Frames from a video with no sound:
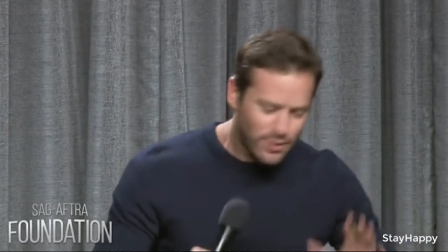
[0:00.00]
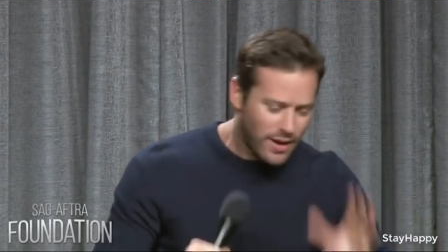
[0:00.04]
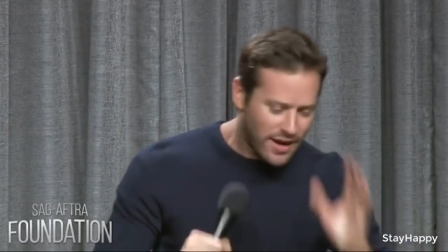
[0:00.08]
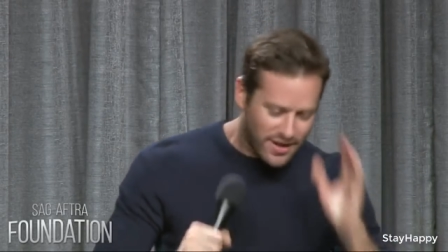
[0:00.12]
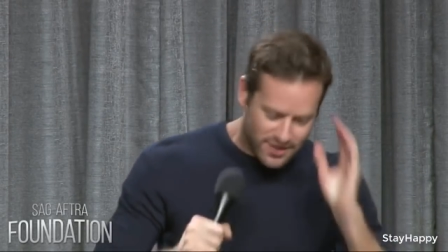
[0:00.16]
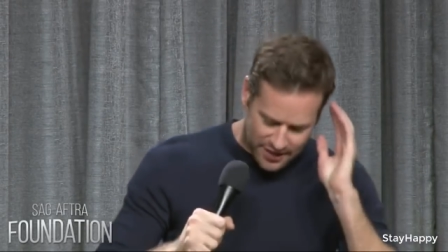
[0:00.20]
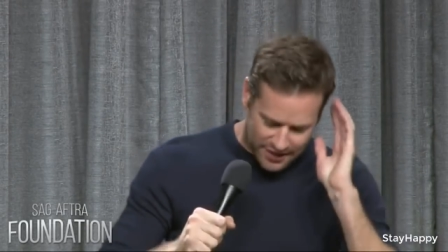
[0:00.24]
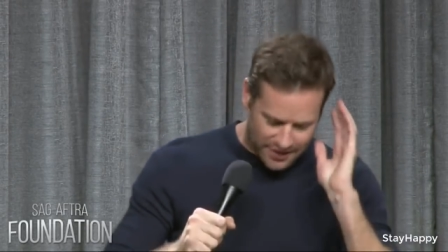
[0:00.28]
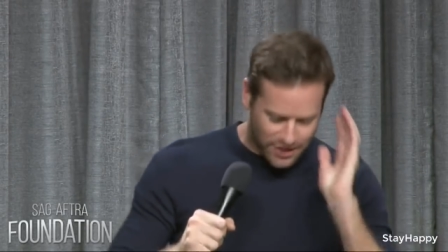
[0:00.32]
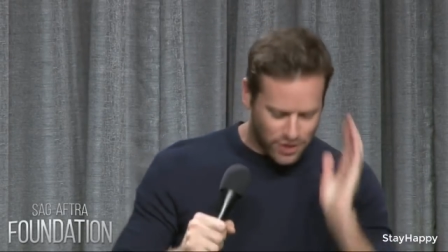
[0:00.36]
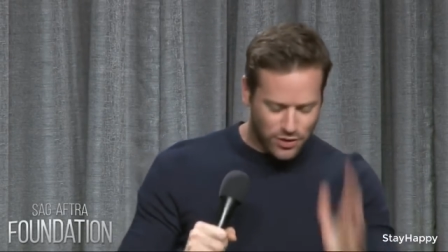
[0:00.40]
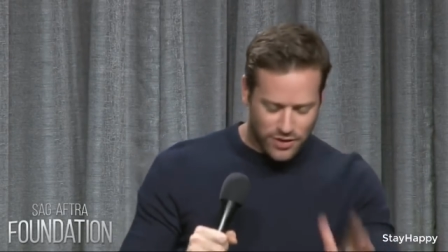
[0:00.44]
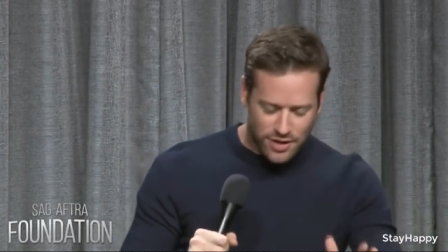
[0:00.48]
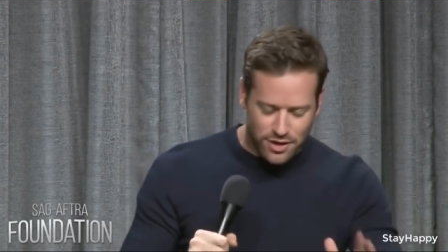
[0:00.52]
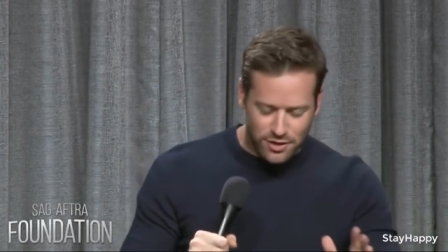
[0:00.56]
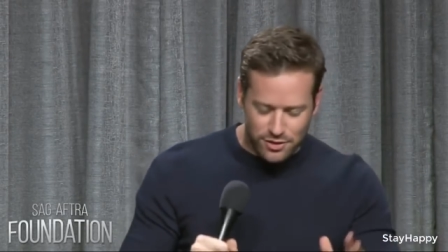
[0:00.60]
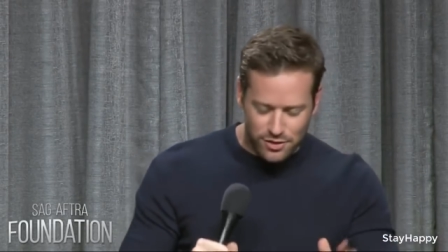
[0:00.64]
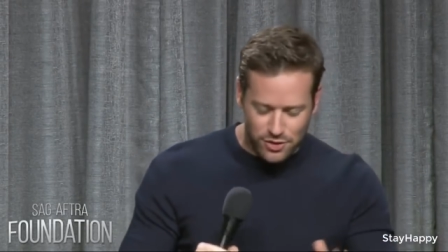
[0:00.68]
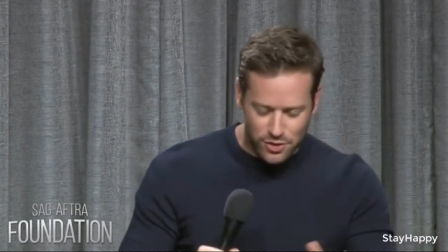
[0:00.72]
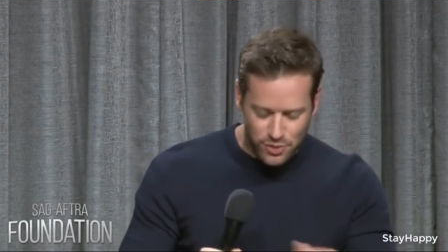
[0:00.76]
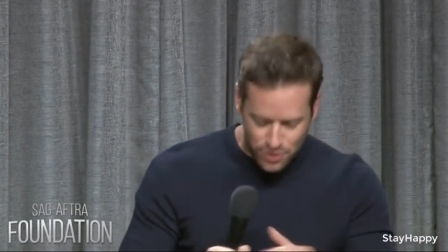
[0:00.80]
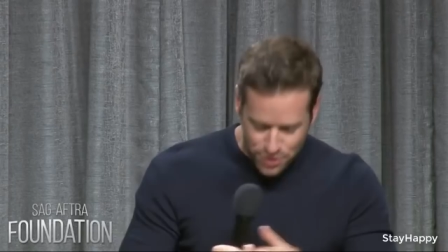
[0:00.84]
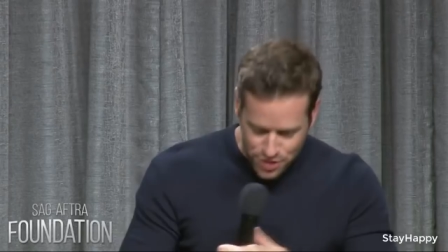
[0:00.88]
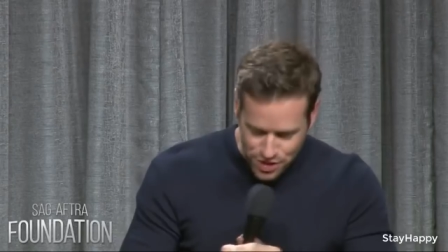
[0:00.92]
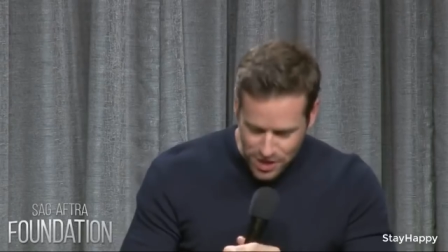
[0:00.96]
like you're here to do your
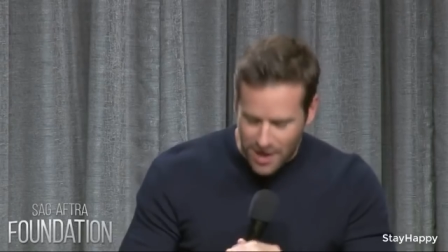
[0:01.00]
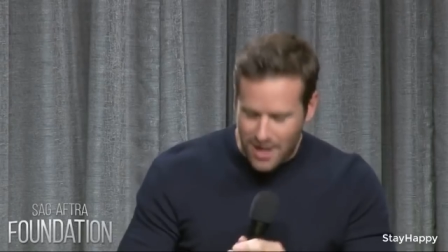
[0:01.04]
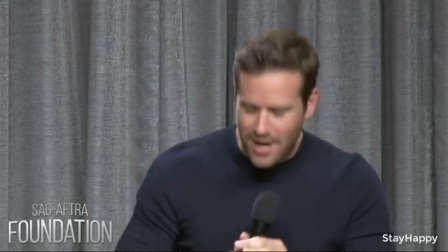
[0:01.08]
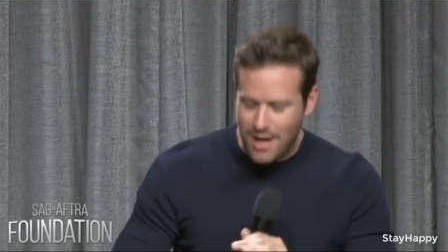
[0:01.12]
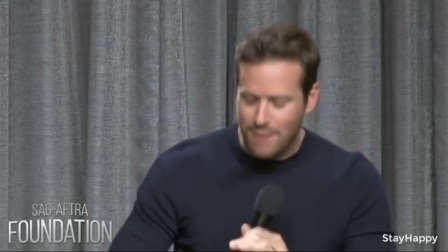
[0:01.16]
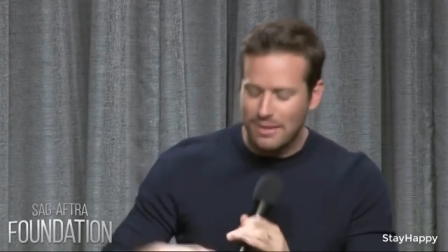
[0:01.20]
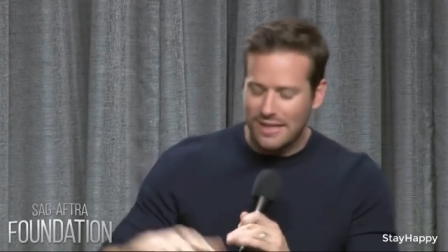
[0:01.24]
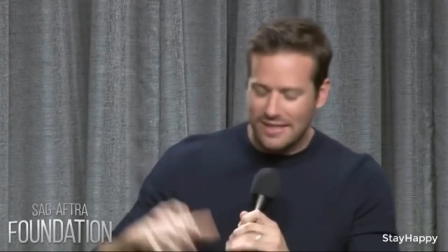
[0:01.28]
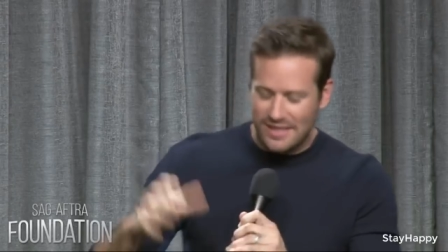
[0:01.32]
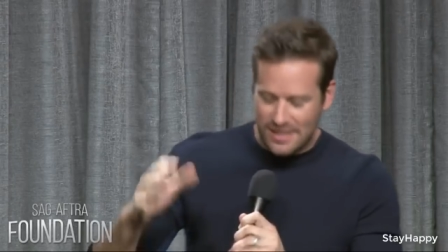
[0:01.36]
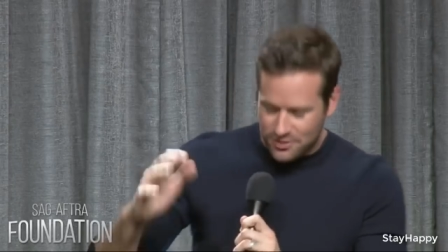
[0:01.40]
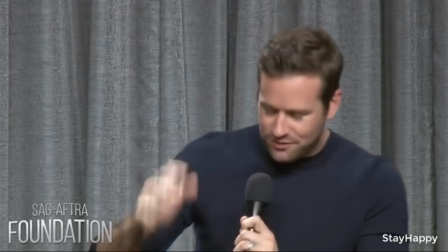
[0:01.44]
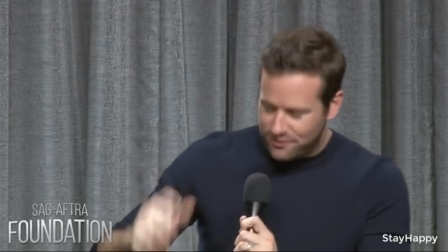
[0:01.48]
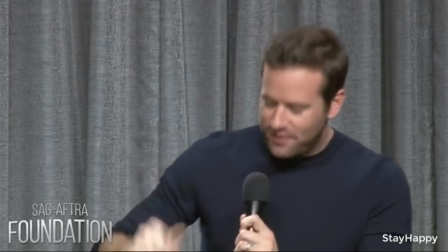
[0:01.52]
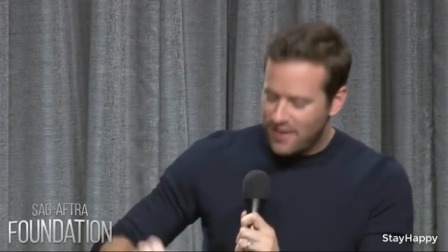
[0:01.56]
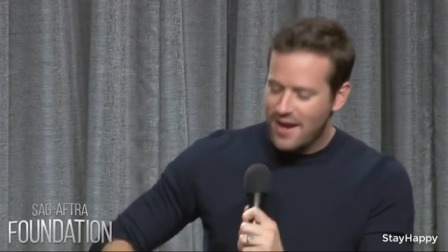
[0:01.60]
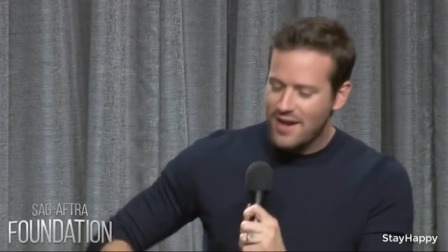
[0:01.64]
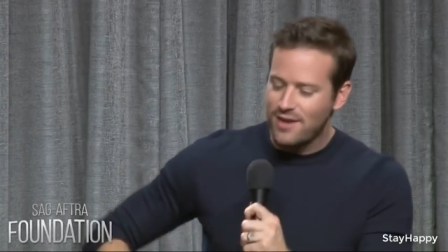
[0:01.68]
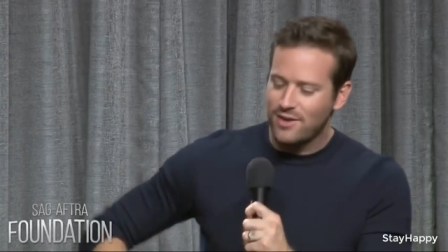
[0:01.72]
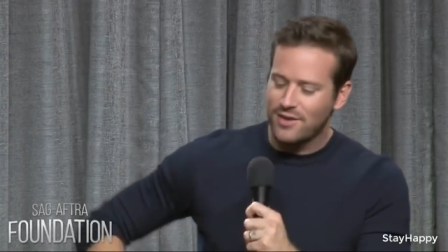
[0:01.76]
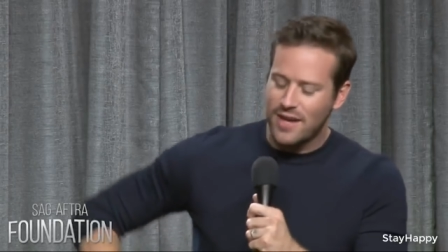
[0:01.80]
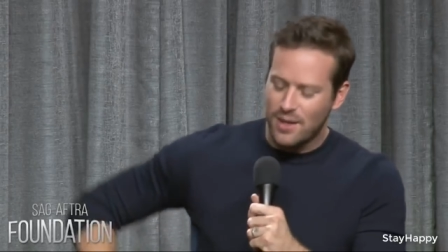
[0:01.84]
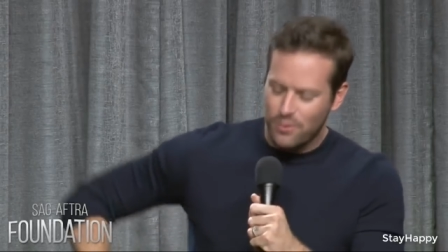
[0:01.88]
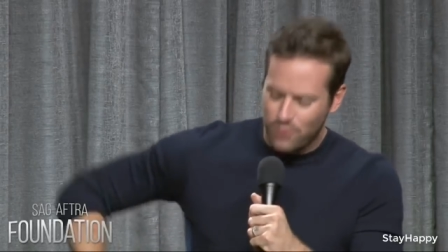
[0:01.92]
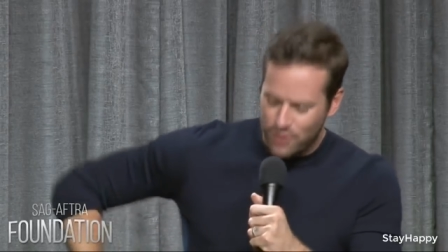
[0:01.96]
job, like that's fine, okay,
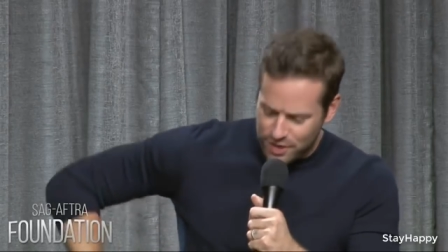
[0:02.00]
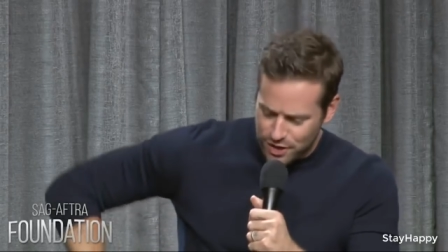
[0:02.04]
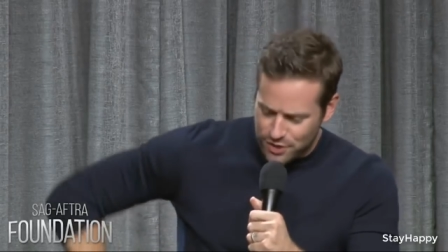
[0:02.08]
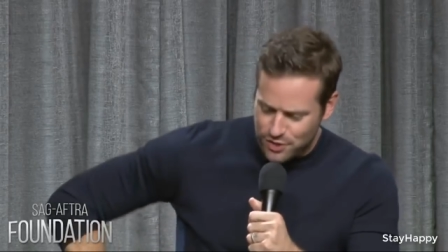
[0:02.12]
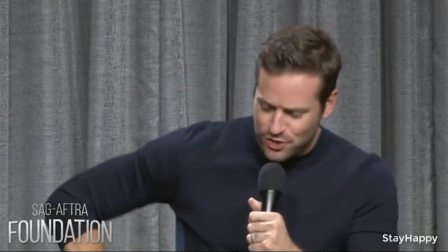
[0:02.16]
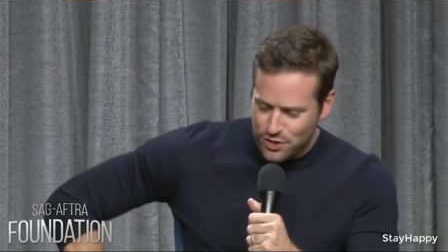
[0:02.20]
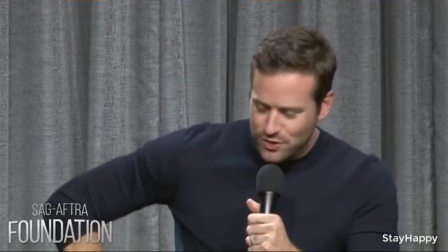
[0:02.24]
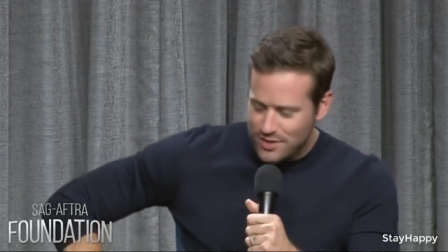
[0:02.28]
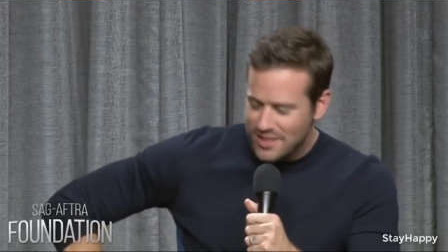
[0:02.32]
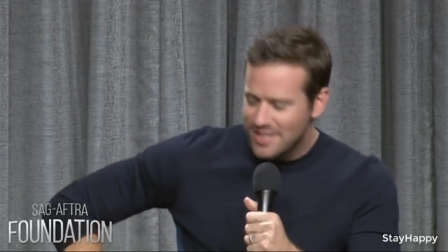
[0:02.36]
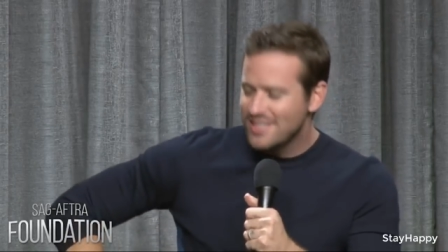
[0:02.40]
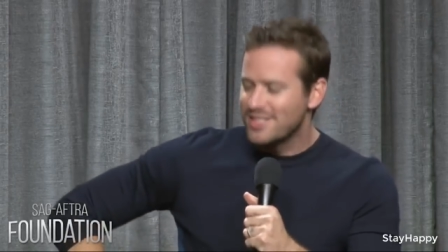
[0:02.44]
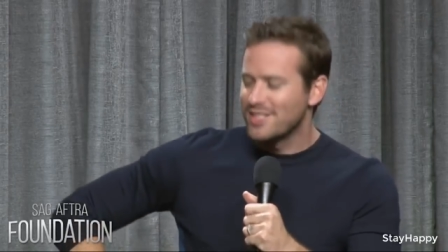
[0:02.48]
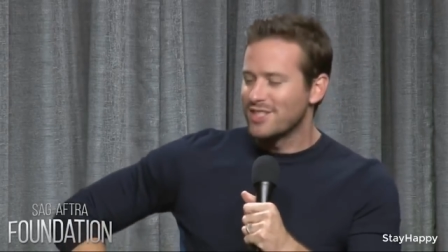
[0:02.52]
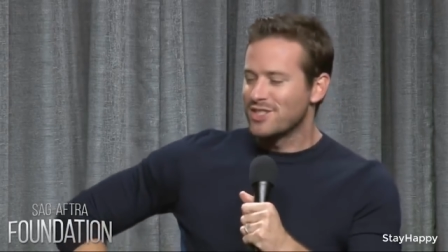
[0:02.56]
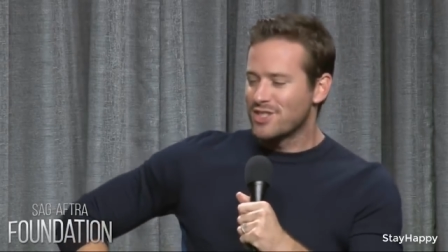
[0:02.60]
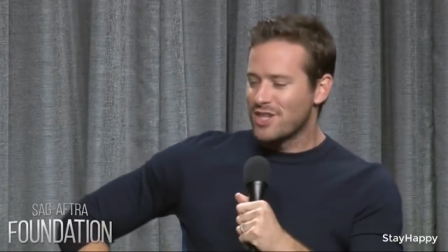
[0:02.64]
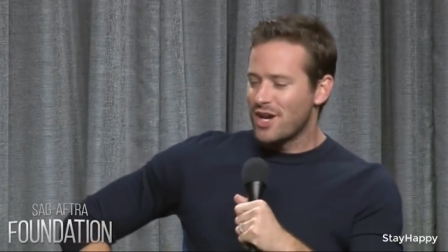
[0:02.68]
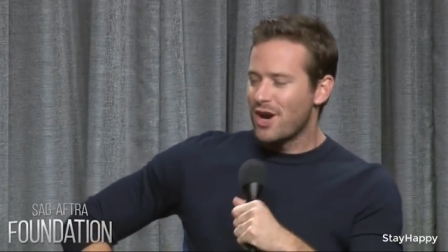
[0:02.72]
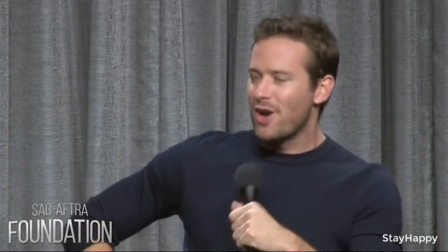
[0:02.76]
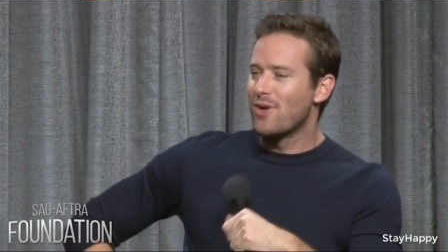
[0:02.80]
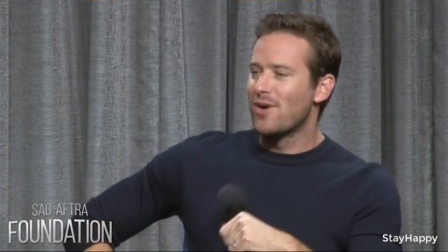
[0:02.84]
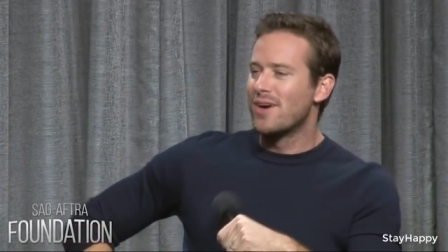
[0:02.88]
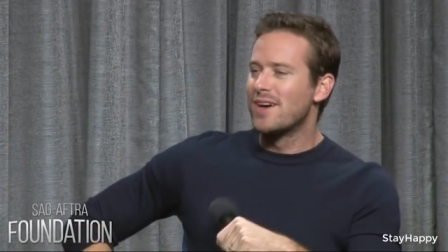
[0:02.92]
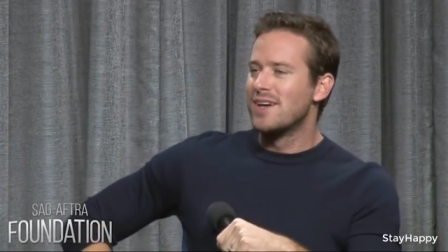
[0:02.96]
we're gonna do this, let's go.